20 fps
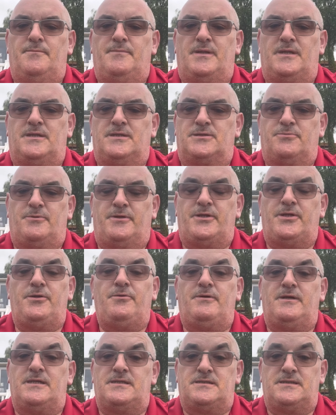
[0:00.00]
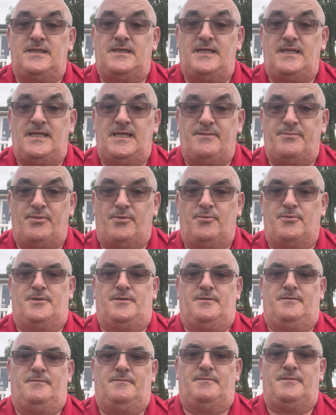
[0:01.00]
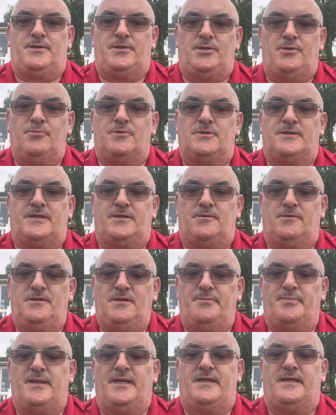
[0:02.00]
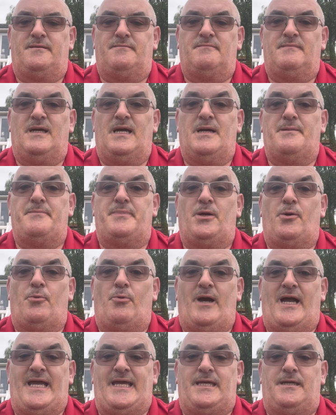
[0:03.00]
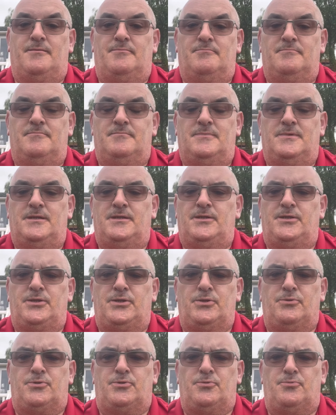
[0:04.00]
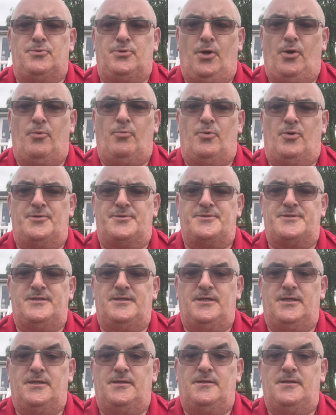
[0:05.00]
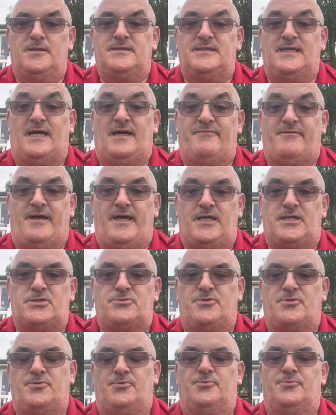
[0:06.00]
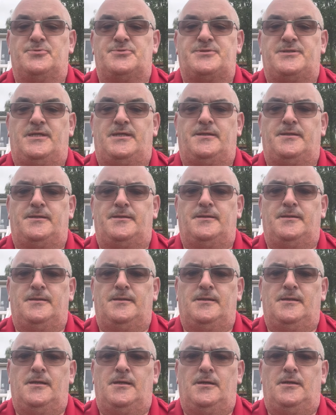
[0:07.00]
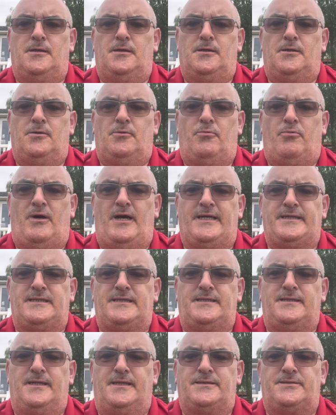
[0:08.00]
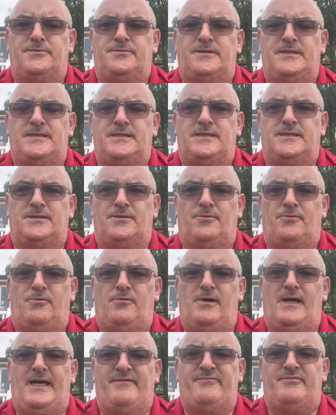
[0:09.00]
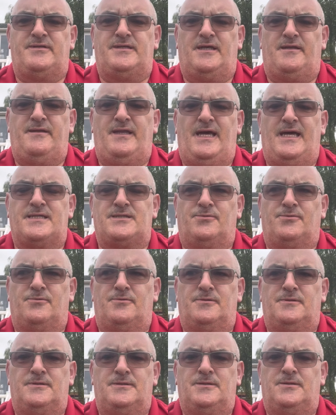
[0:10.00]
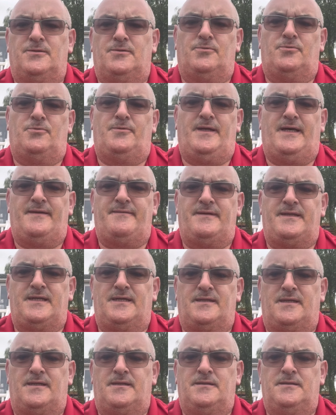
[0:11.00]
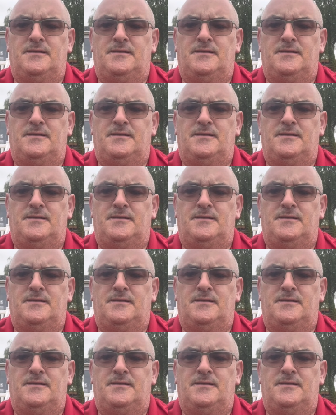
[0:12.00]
Because when you get to that airport, you want to get on the plane and be away. You do not want to have extra thoughts and why didn't I do this is or oh, I haven't done that or all that and the other.